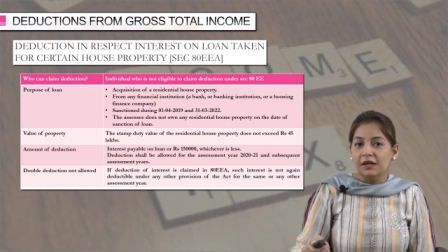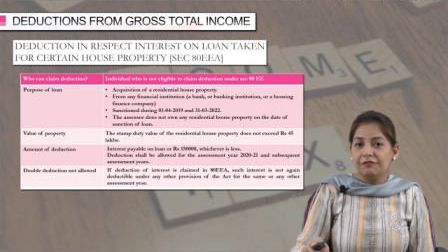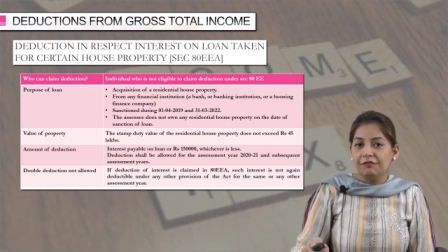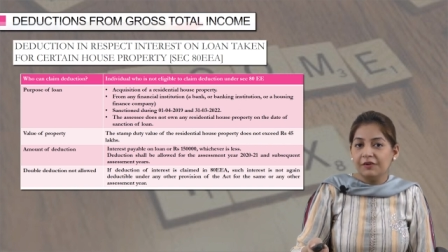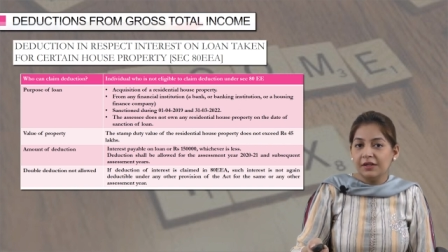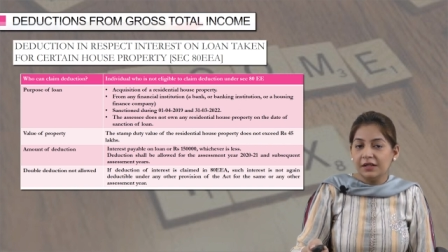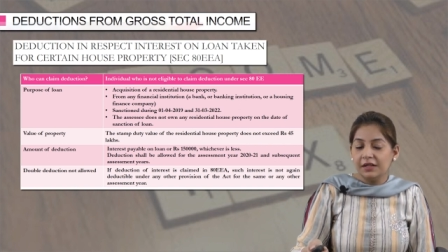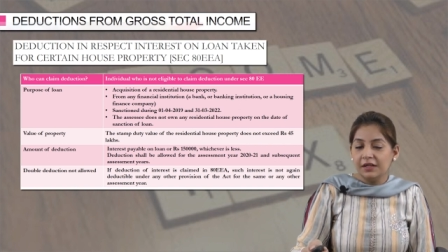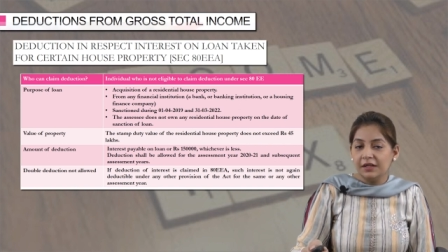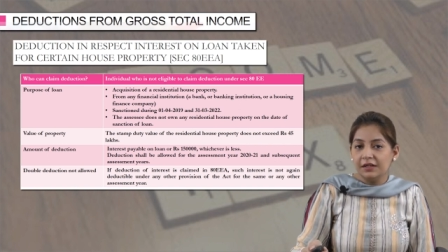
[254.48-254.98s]

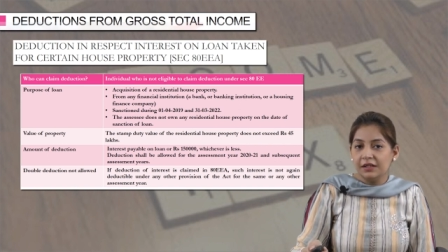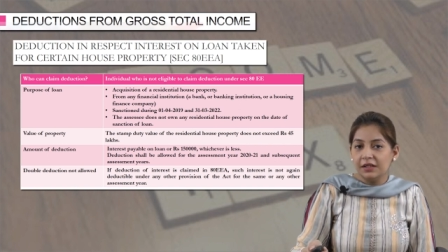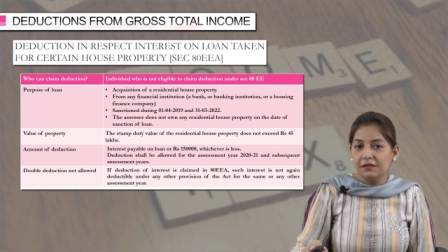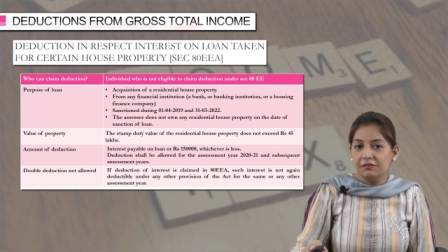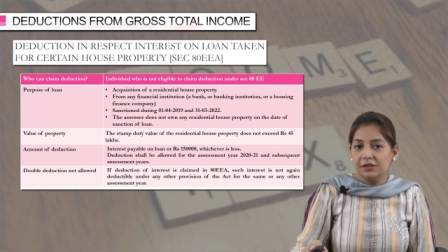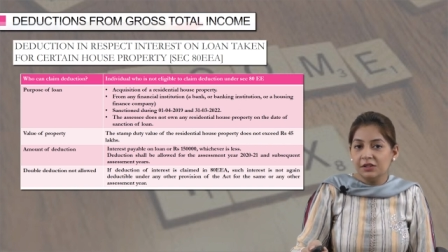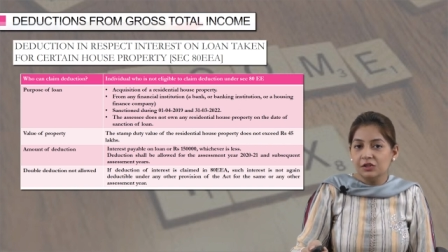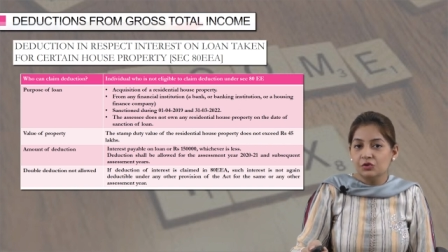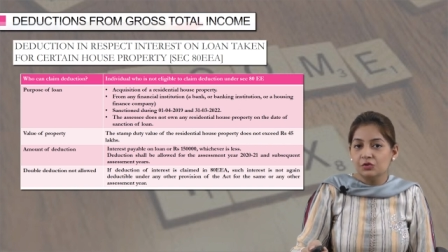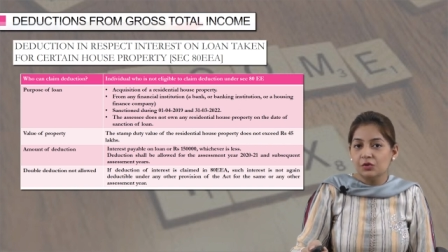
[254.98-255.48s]
if an
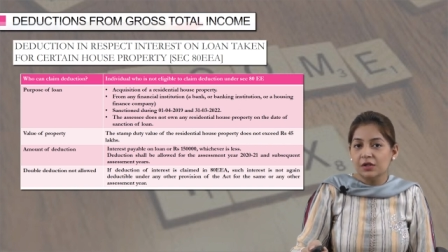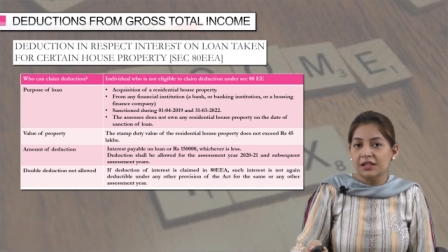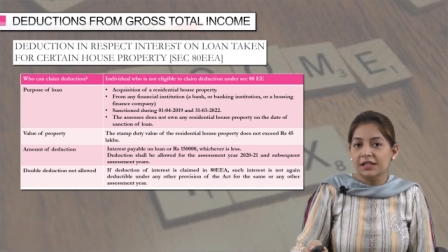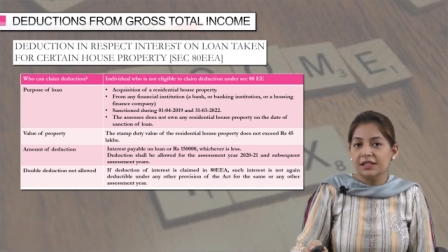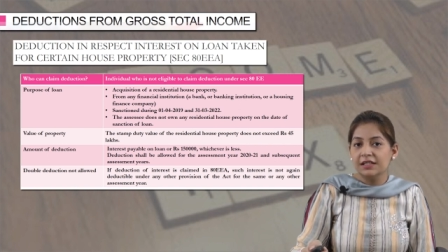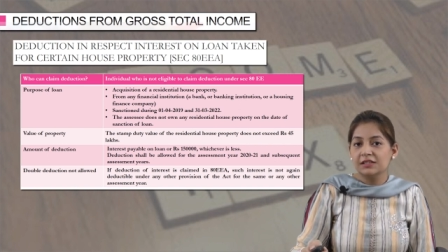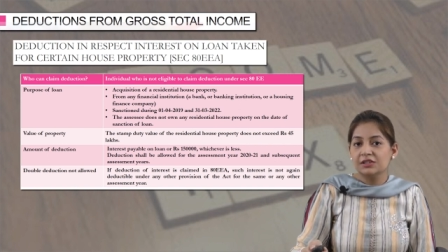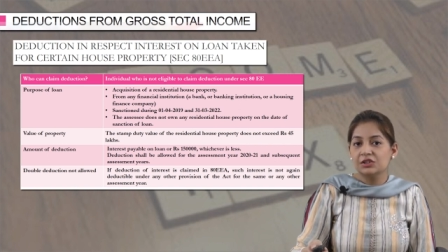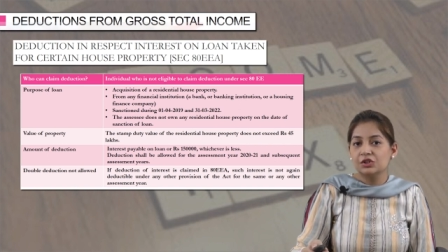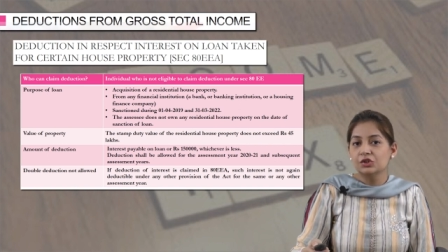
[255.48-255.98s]
individual
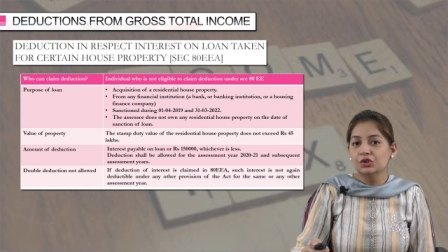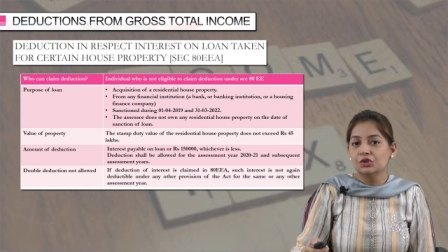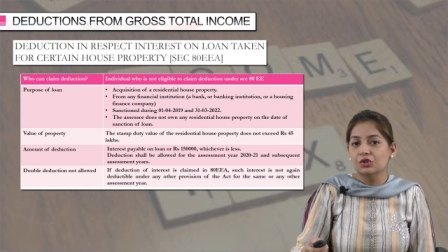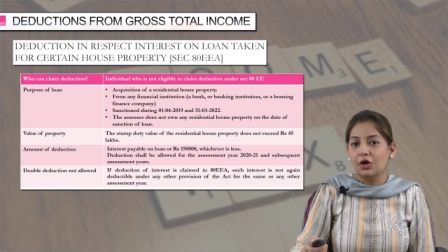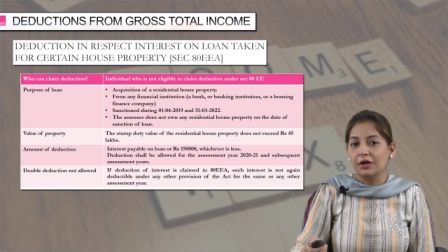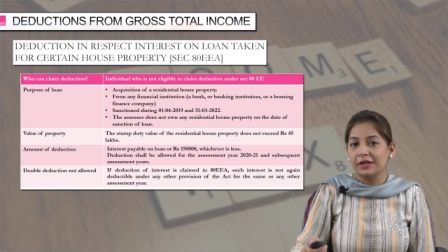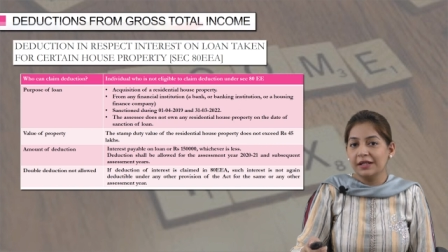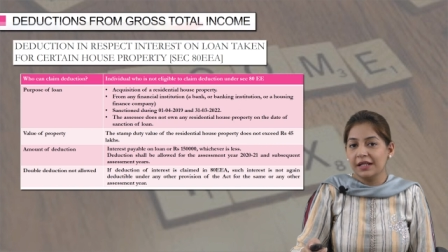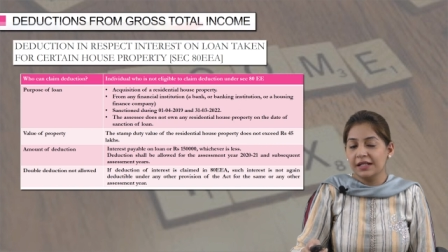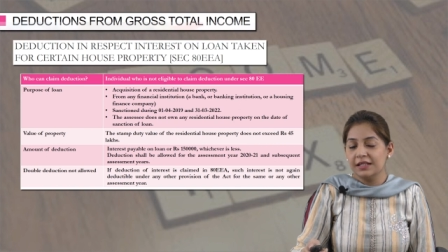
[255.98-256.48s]
is
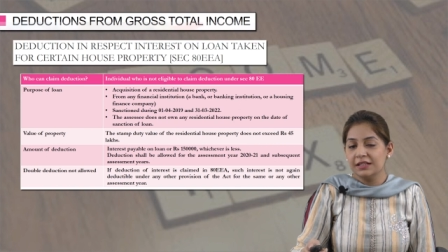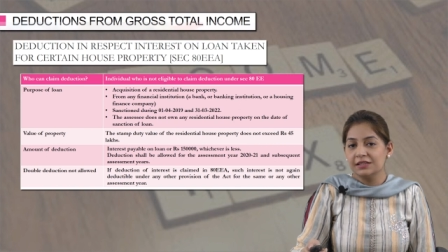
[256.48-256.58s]
not